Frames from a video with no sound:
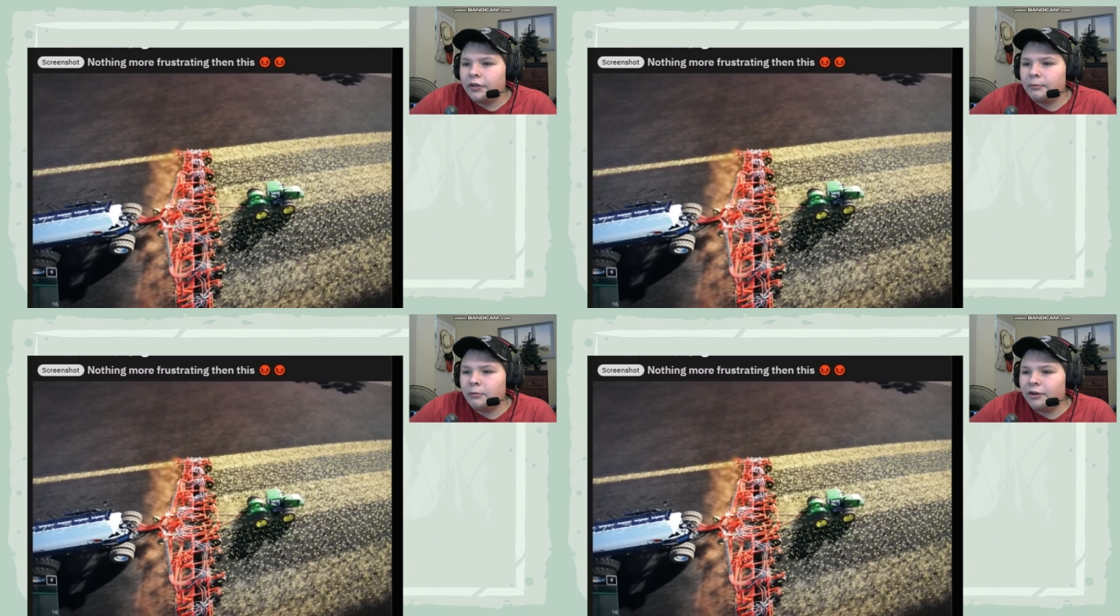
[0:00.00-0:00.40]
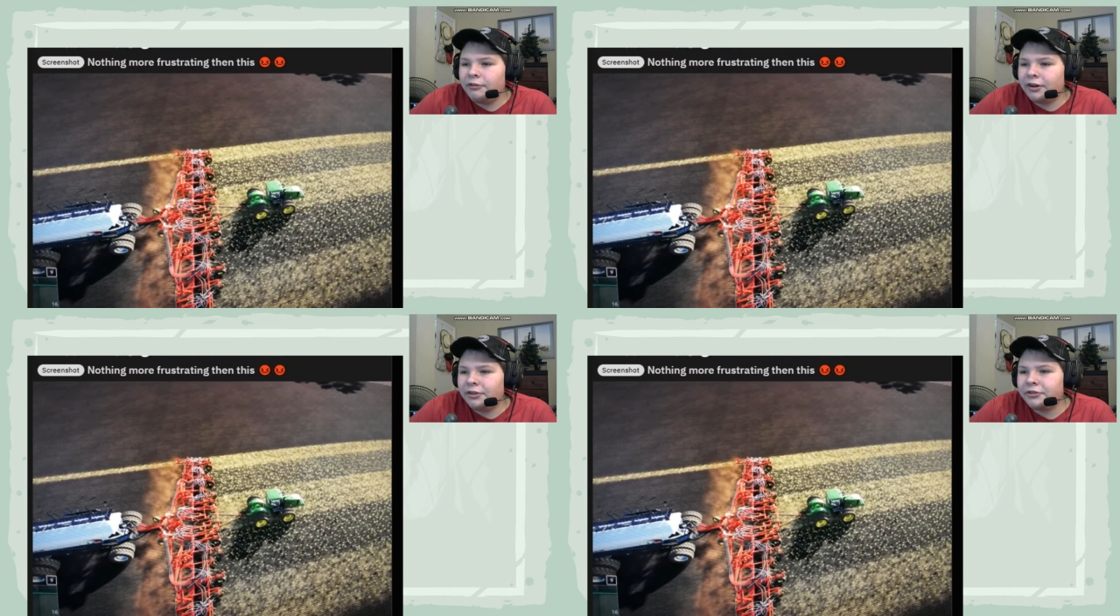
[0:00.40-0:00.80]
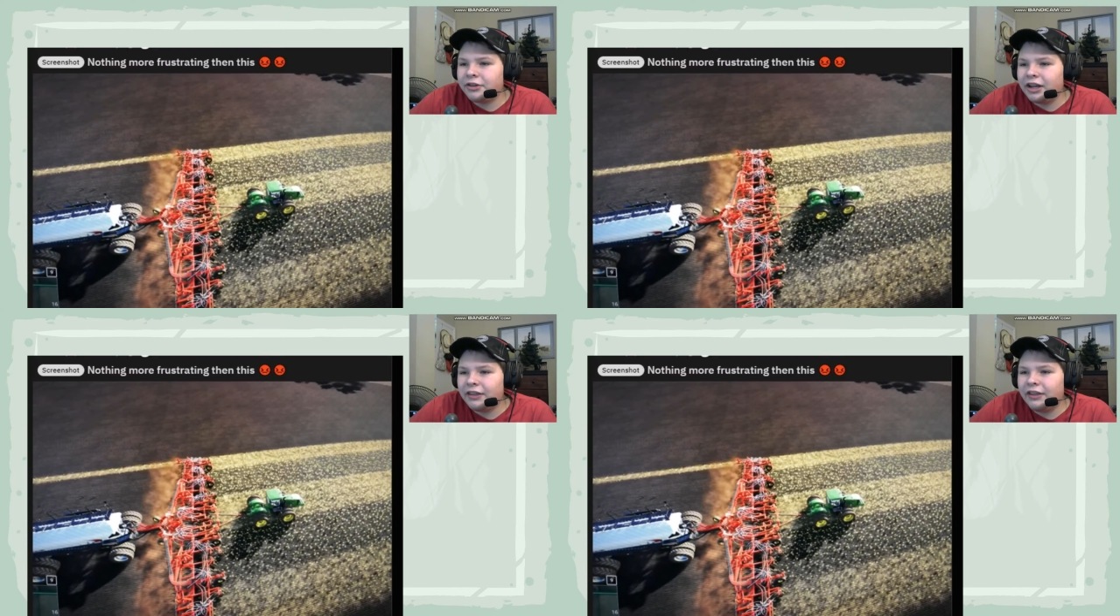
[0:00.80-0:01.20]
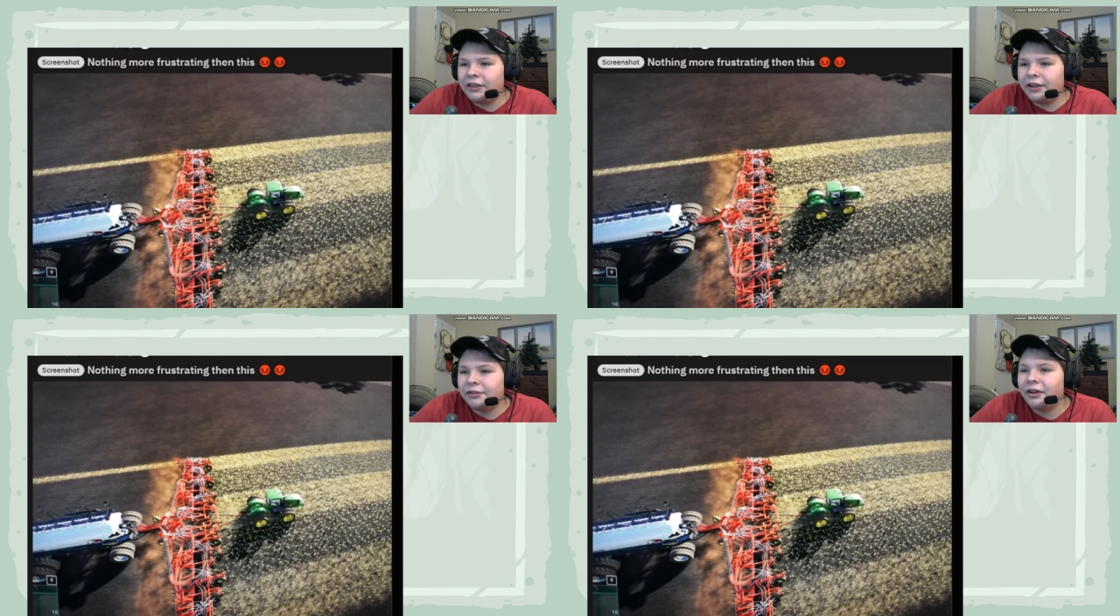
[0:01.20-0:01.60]
Nothing more
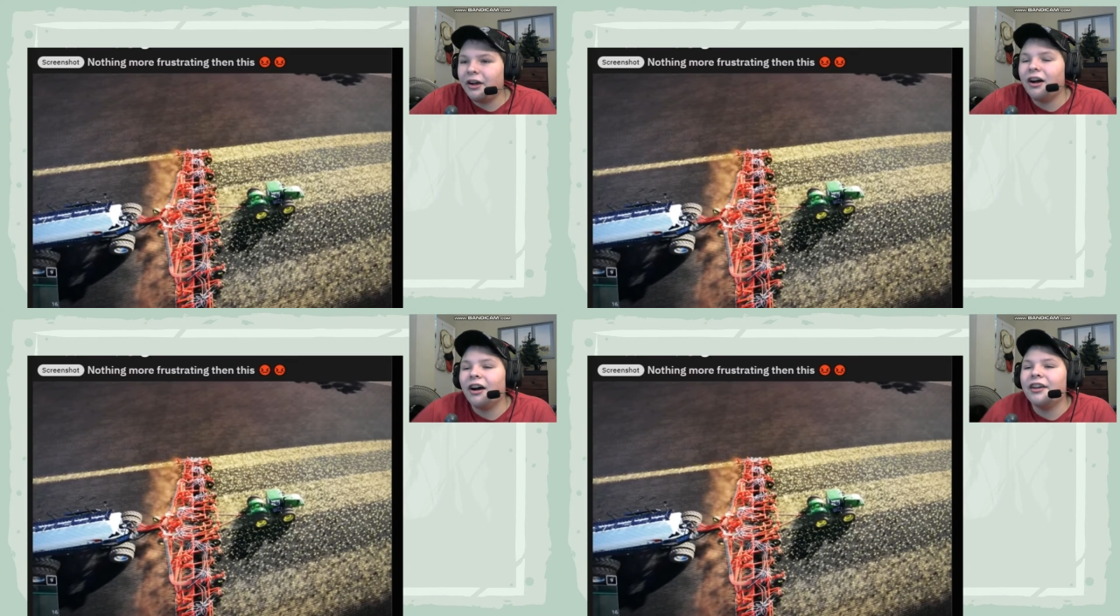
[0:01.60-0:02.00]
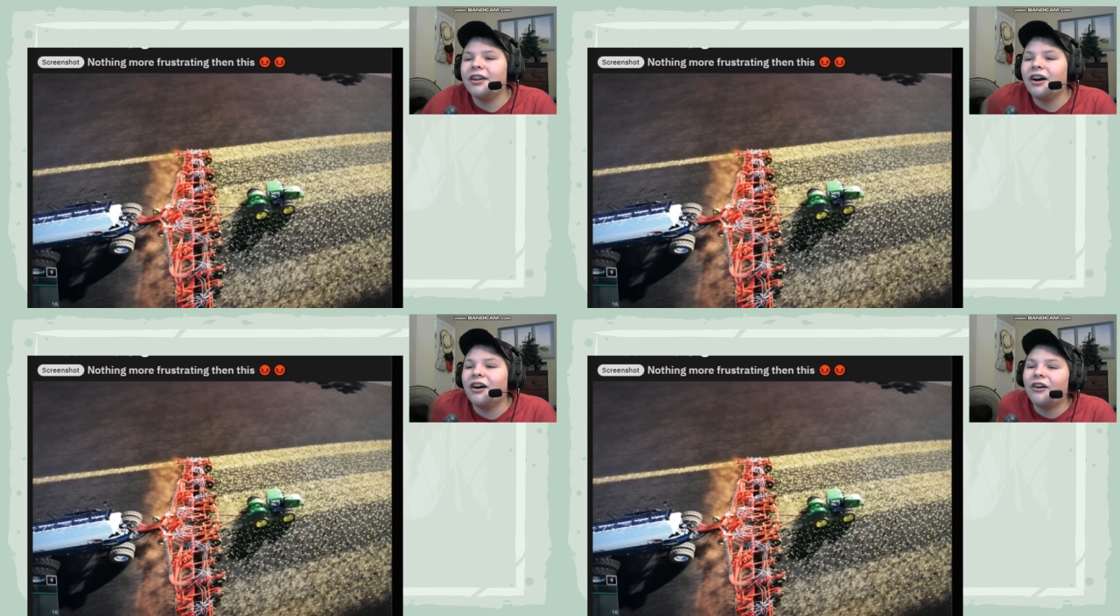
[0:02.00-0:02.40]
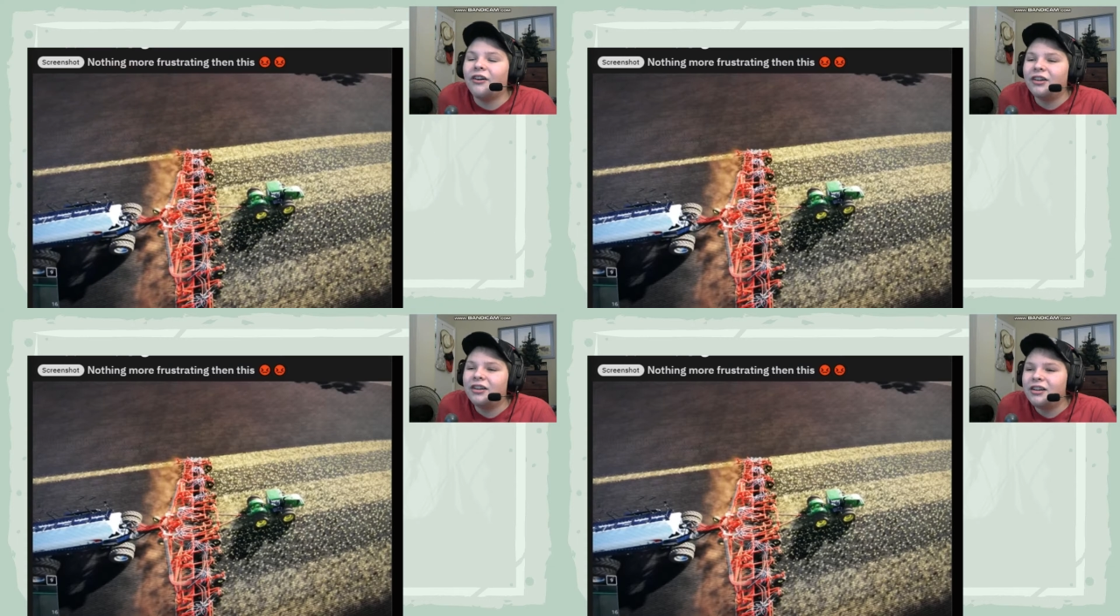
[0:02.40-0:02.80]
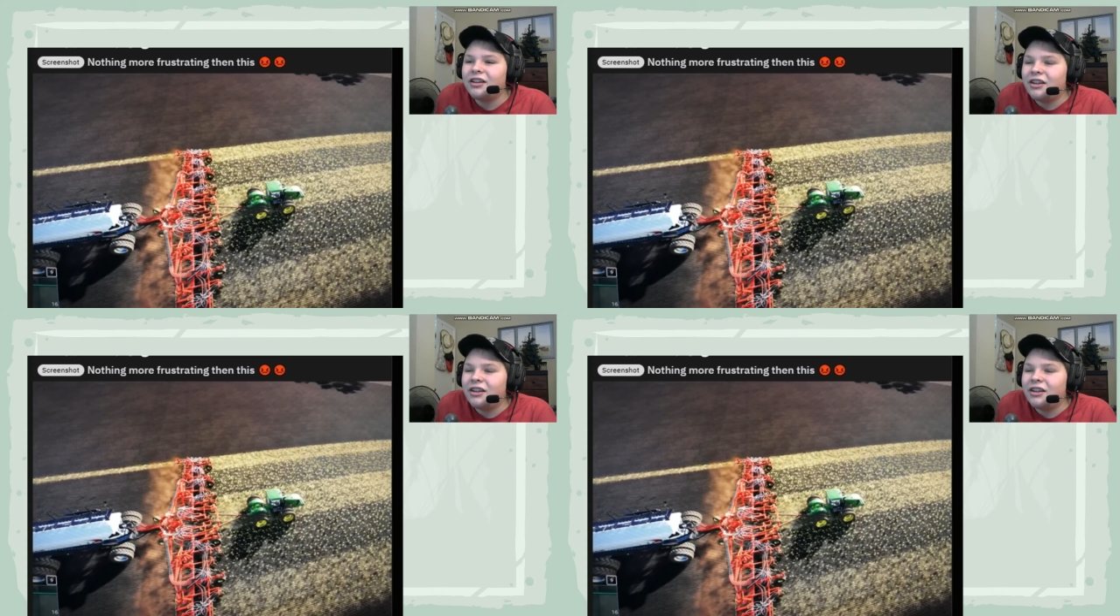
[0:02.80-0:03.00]
frustrating than this. Oh, no.